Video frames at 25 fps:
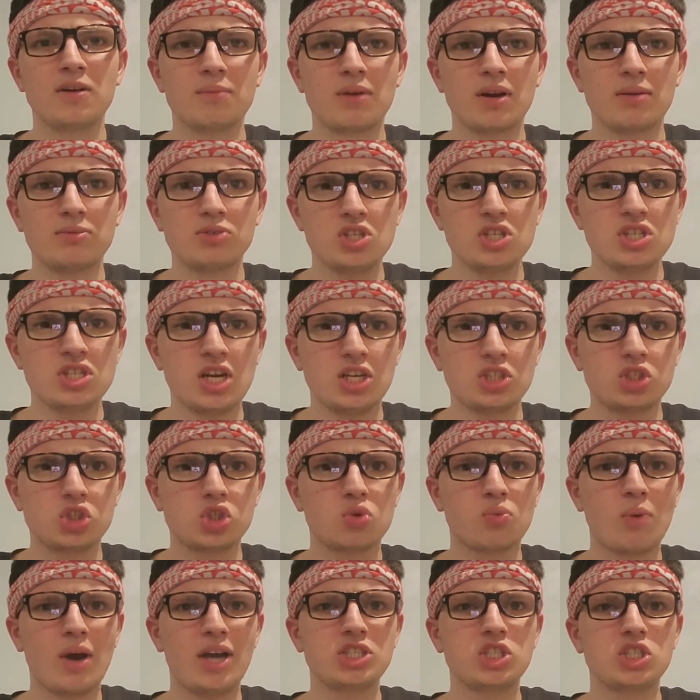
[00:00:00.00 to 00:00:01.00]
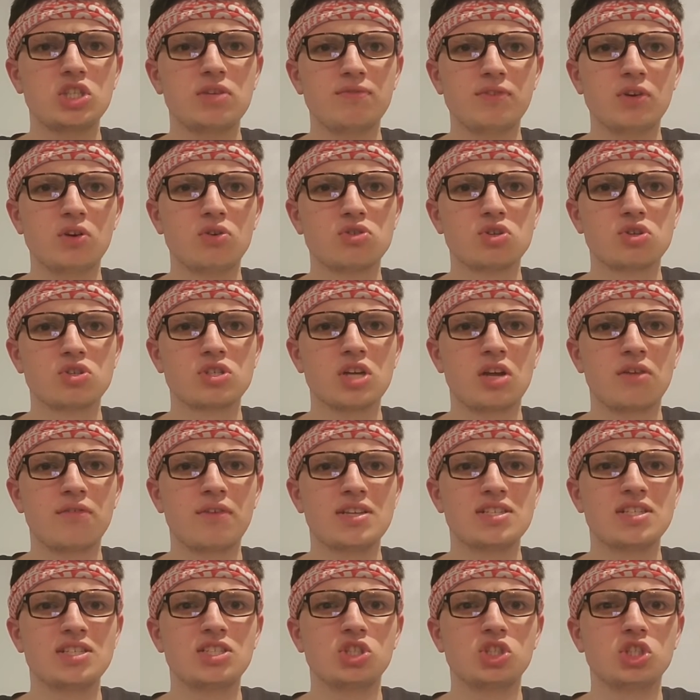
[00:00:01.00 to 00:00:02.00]
But I'm just not sure why she views
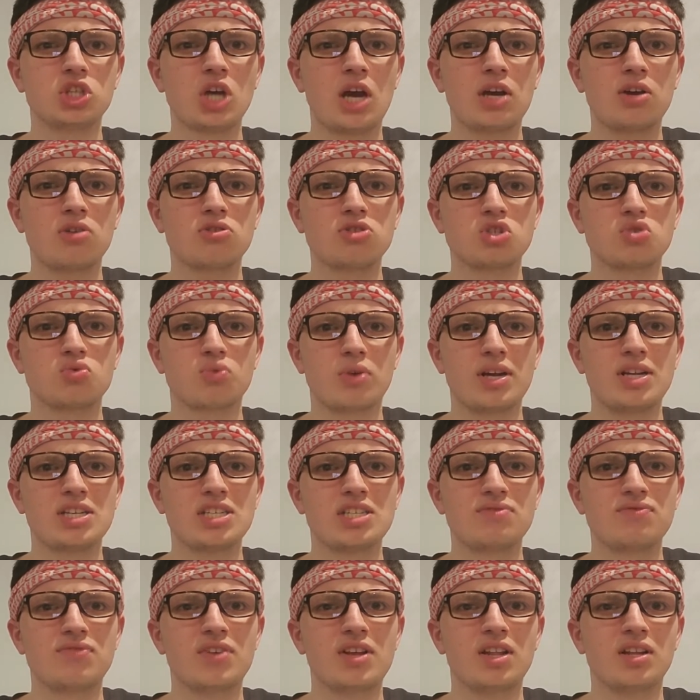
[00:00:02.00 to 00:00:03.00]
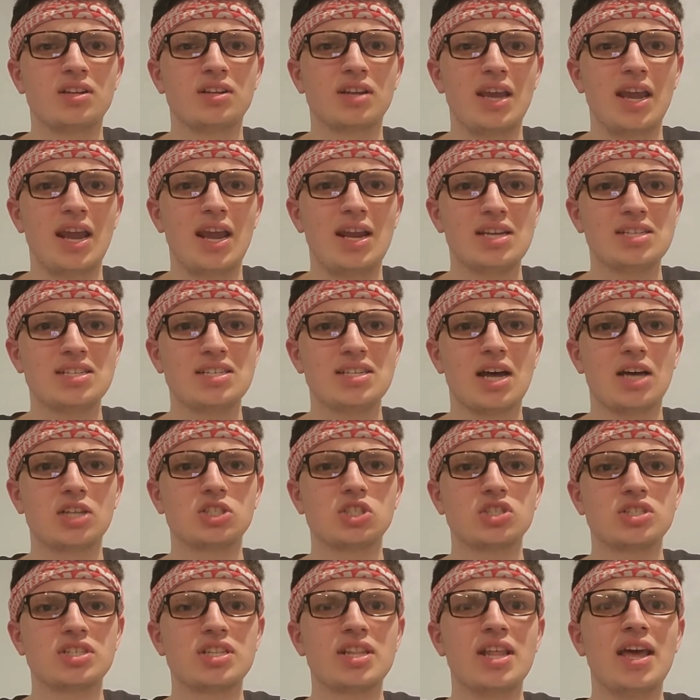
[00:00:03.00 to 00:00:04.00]
herself as Ninjago's greatest villain, and it's
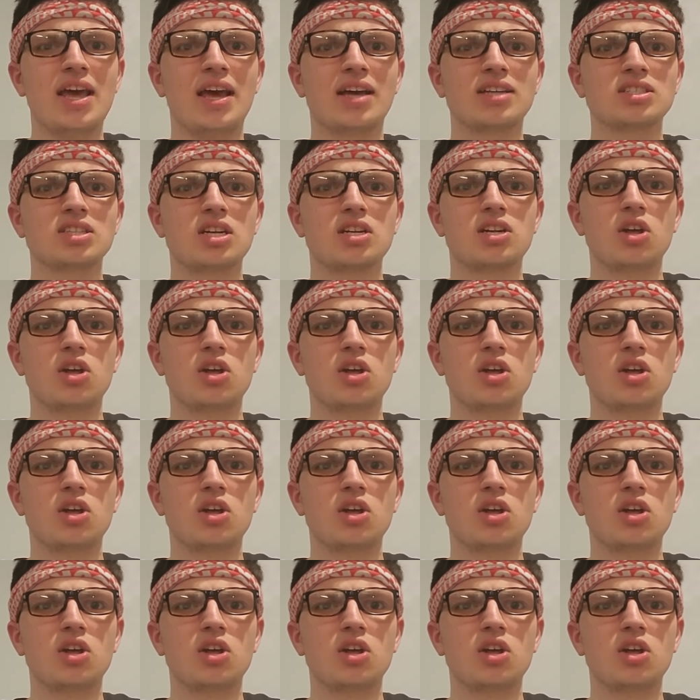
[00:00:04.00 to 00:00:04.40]
not just that.